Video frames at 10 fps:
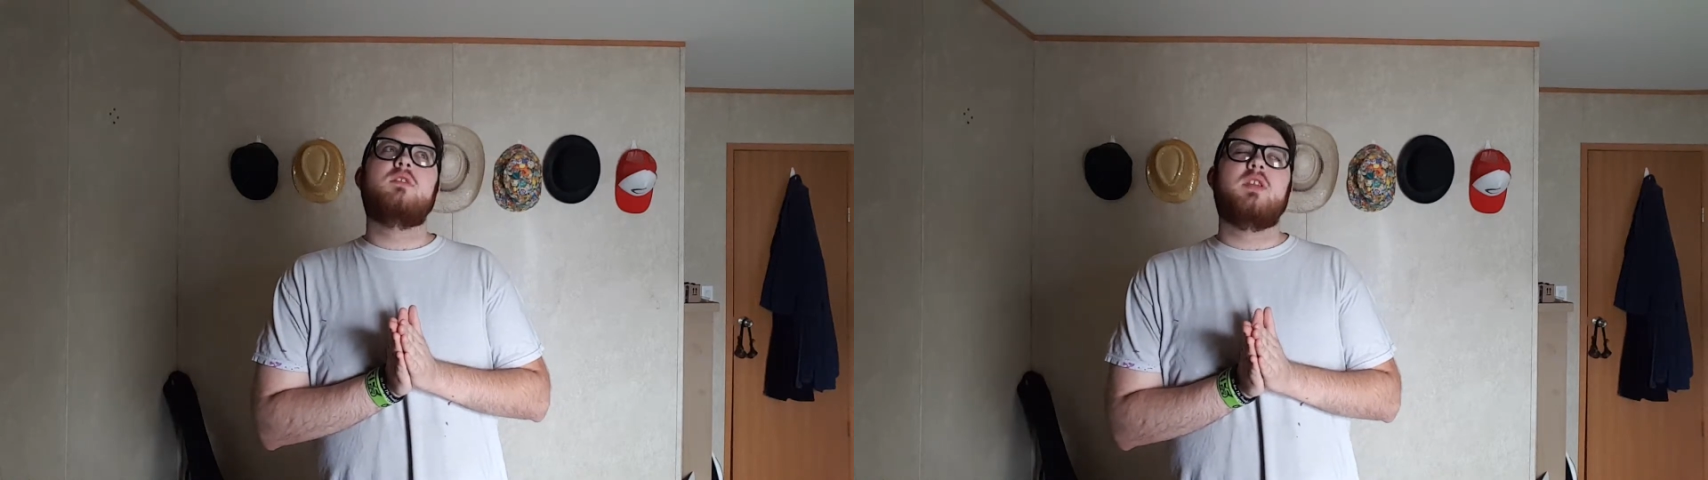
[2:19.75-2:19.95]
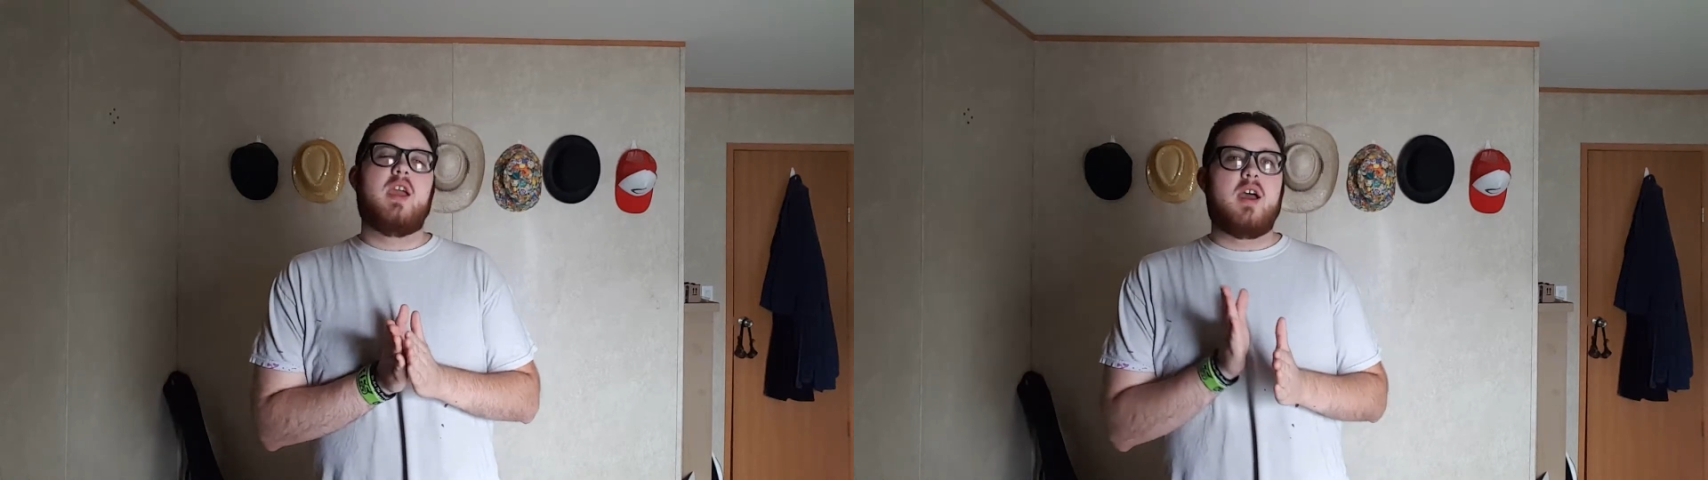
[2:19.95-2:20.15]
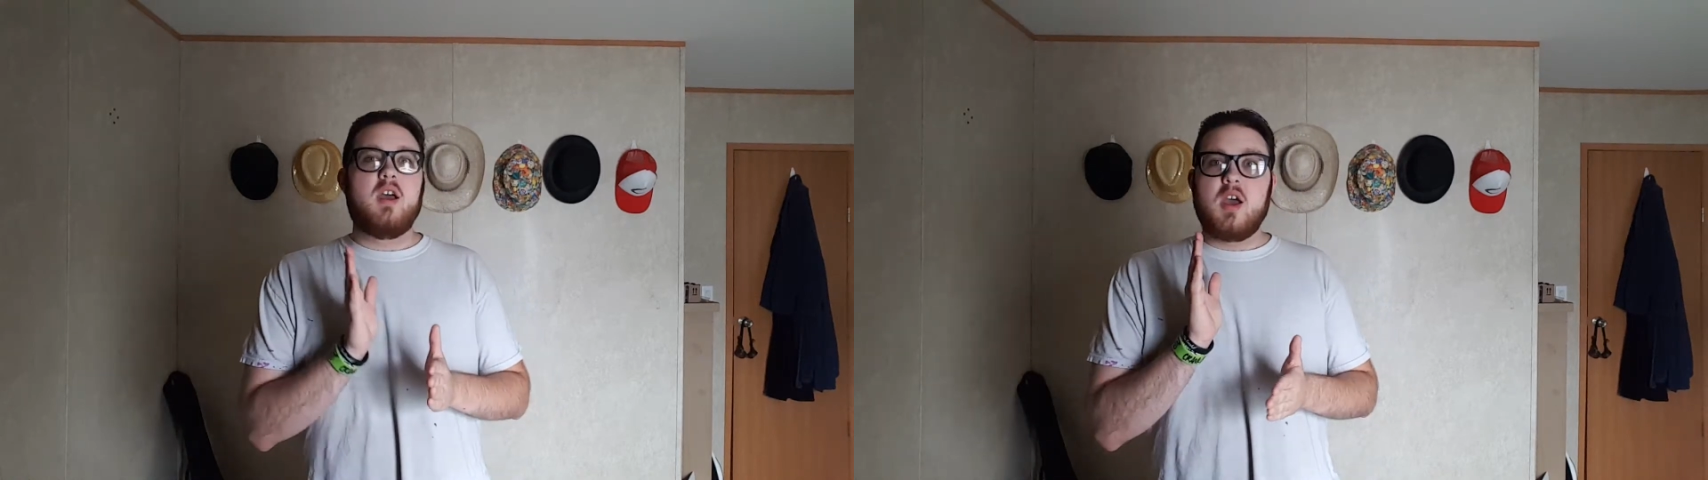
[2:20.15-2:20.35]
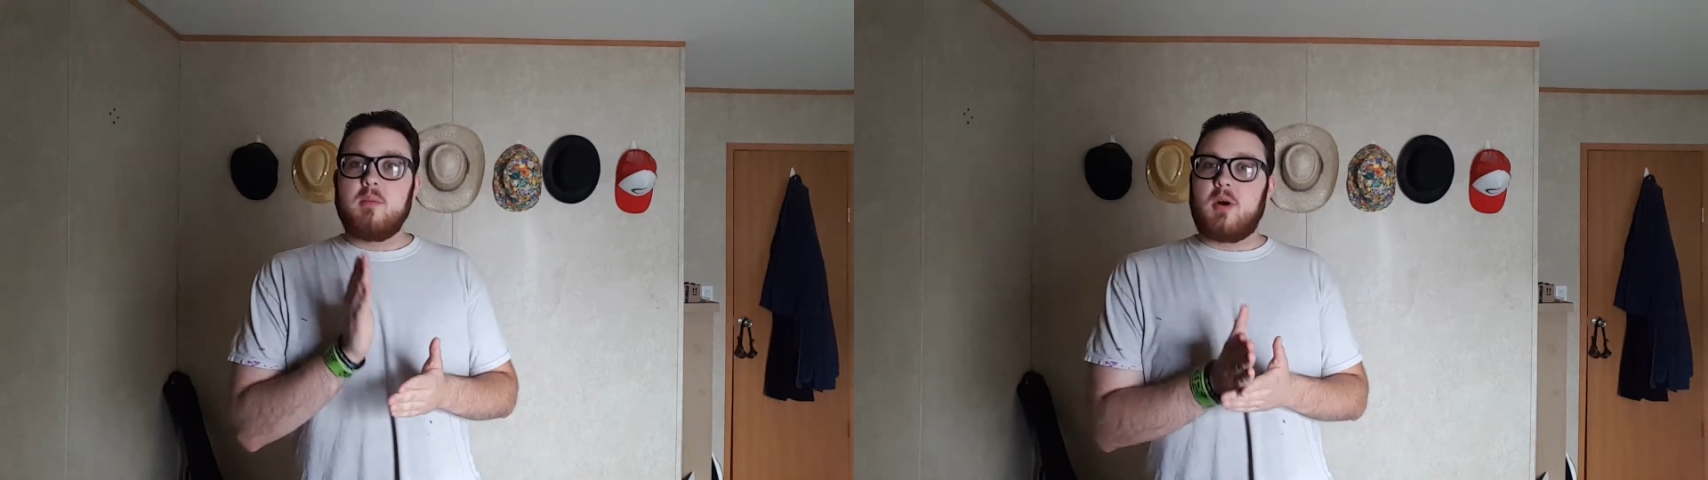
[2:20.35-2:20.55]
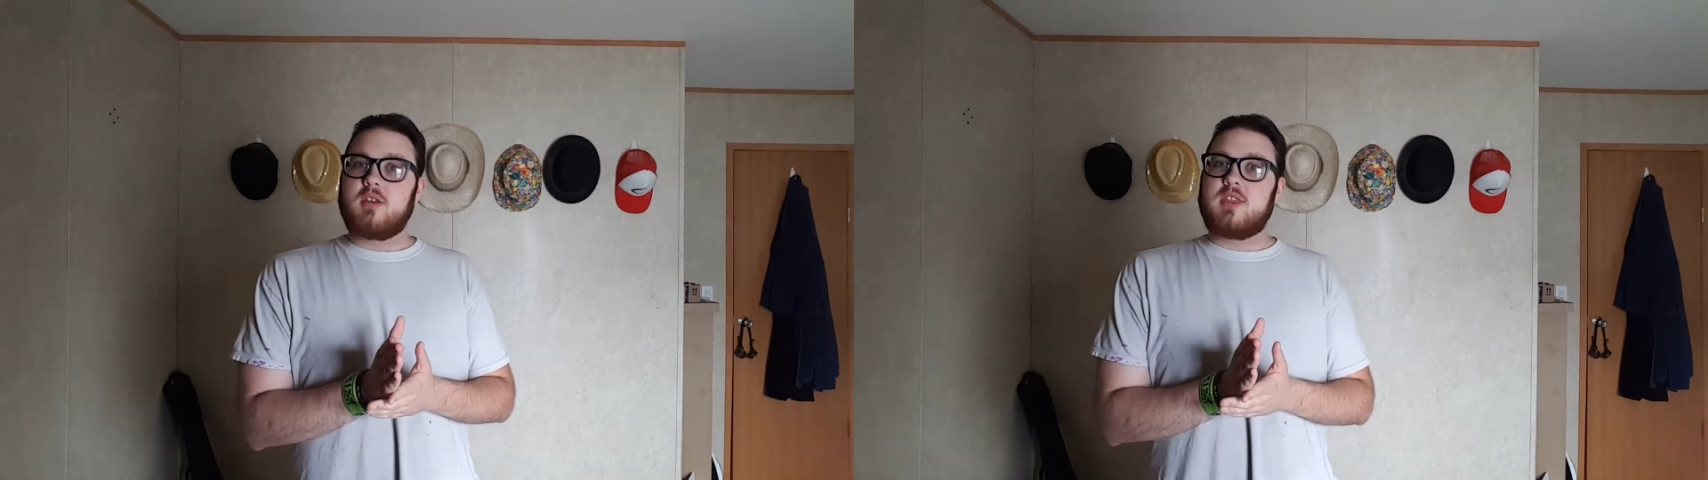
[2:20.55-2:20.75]
Yeah,
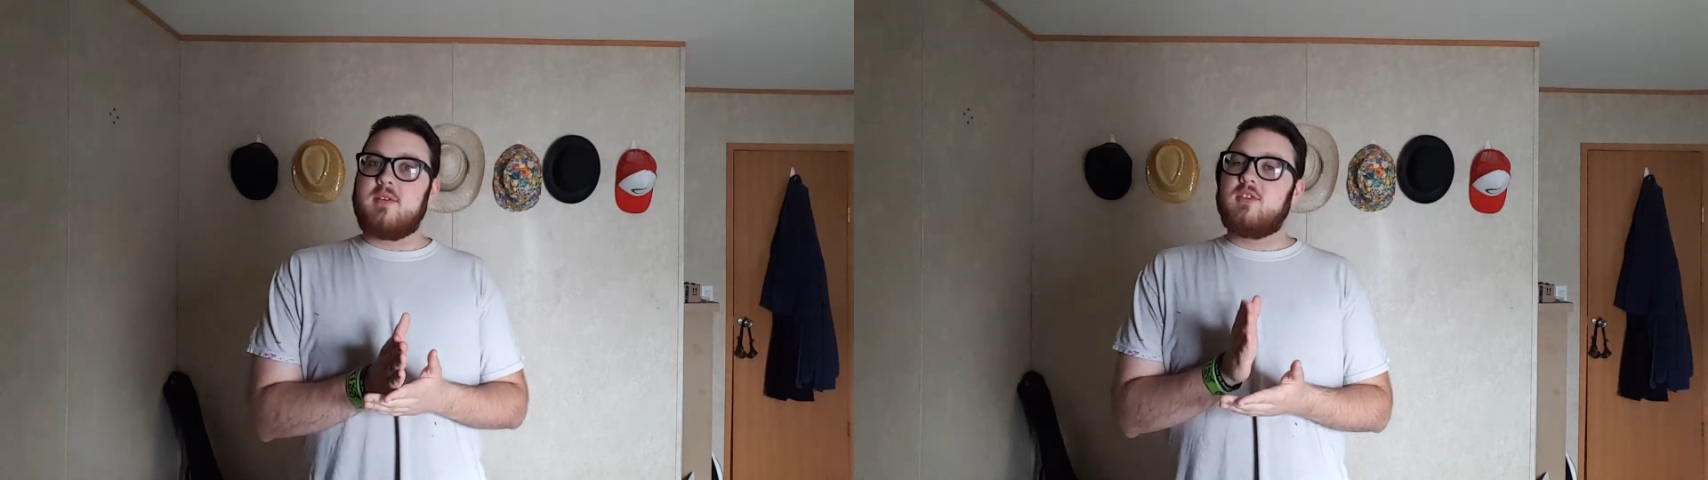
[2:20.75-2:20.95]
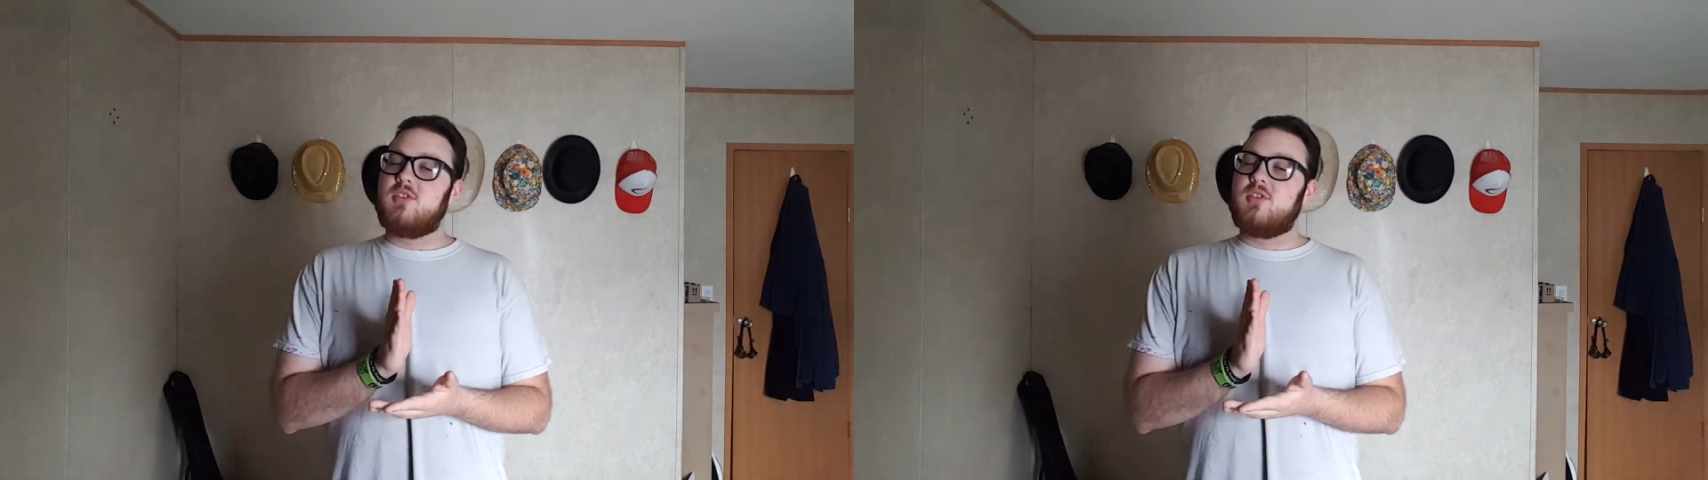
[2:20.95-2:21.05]
part 7.